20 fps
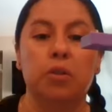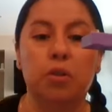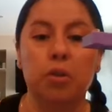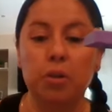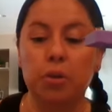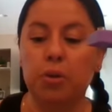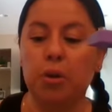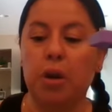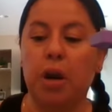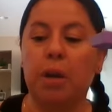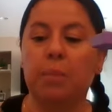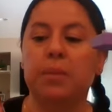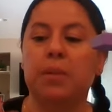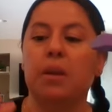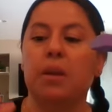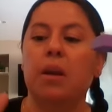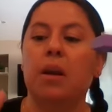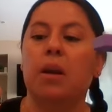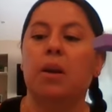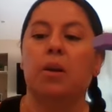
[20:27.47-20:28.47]
drops
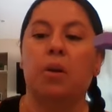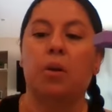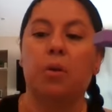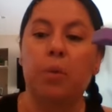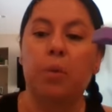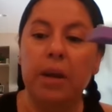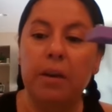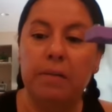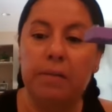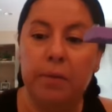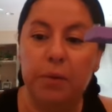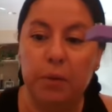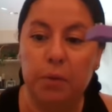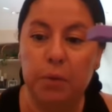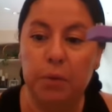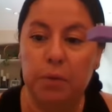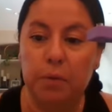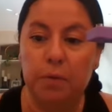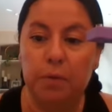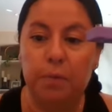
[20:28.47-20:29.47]
grapefruit
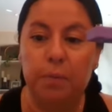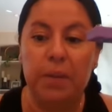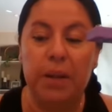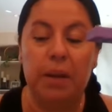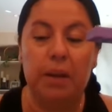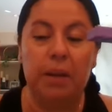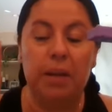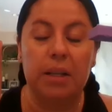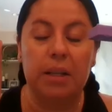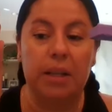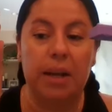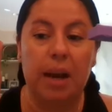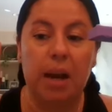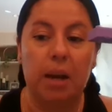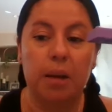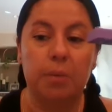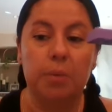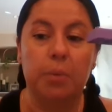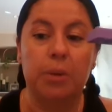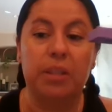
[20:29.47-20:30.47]
because it
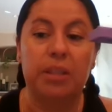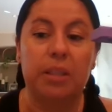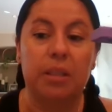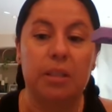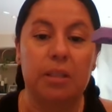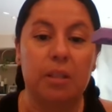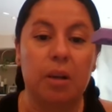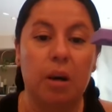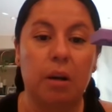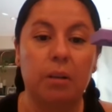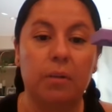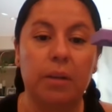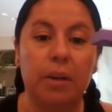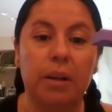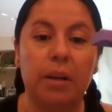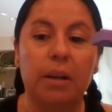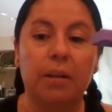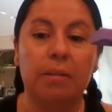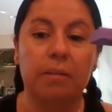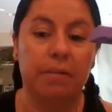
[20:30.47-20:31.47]
helps with
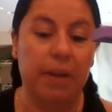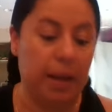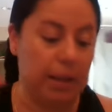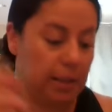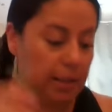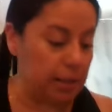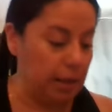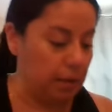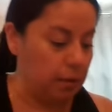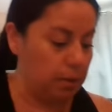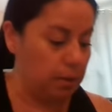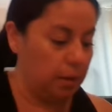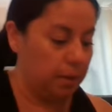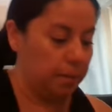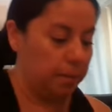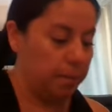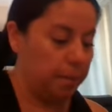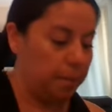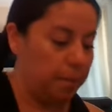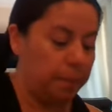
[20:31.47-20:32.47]
dissolving fat cells.
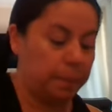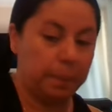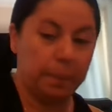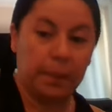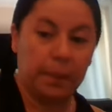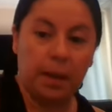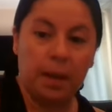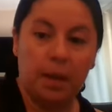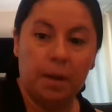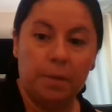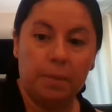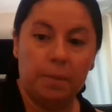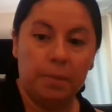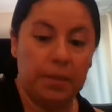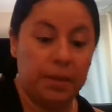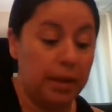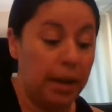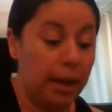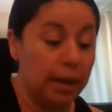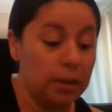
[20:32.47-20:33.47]
The
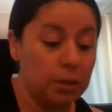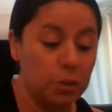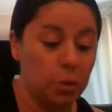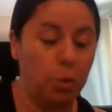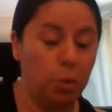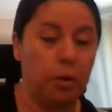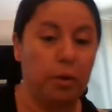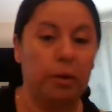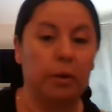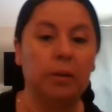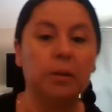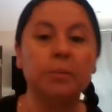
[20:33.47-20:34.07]
next oil,